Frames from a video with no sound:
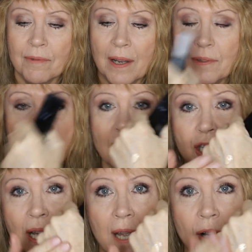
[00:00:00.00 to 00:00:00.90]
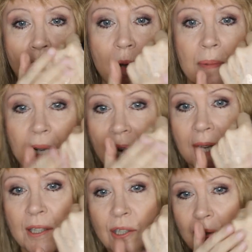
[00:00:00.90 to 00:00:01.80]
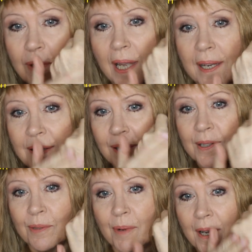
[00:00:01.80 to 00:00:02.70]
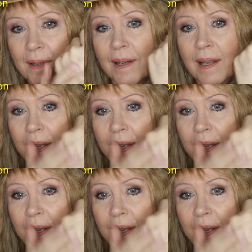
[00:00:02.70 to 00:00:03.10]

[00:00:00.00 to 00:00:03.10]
foundation at all, but I do like this one.